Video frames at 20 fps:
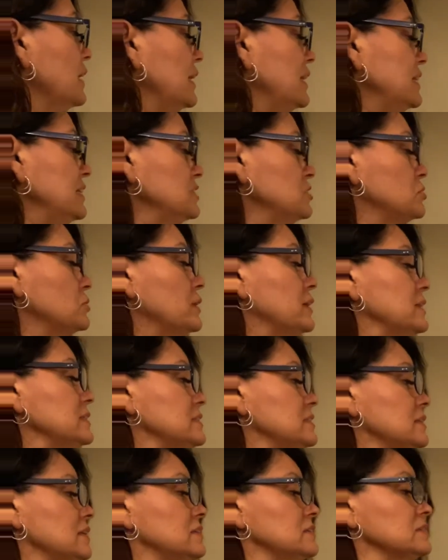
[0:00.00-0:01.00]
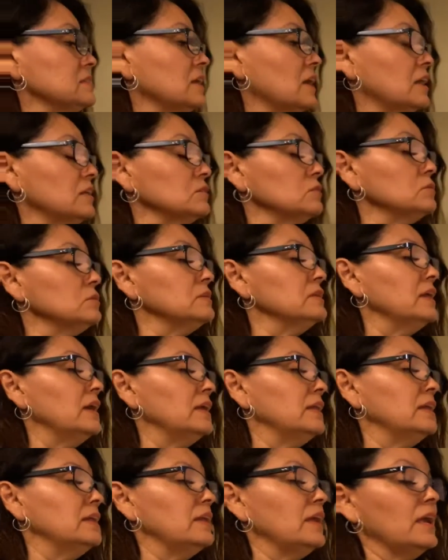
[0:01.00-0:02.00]
interest is
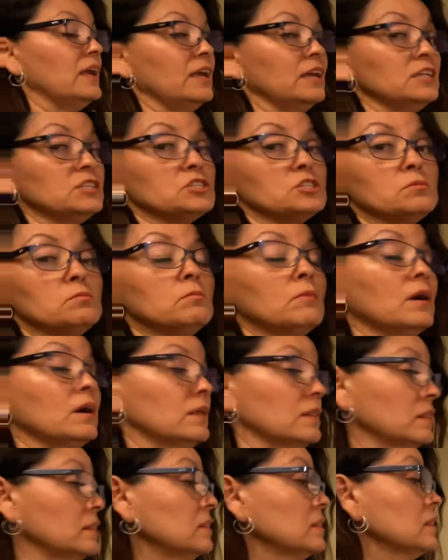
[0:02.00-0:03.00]
calculated each month